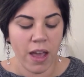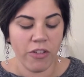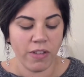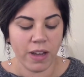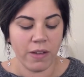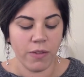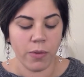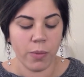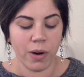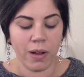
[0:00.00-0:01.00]
and just kind of
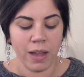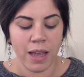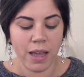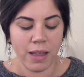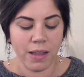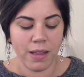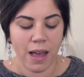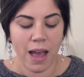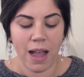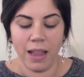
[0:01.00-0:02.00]
swirl it into the
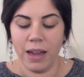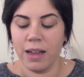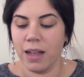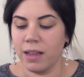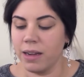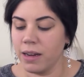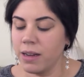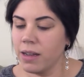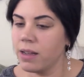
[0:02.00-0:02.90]
highlight color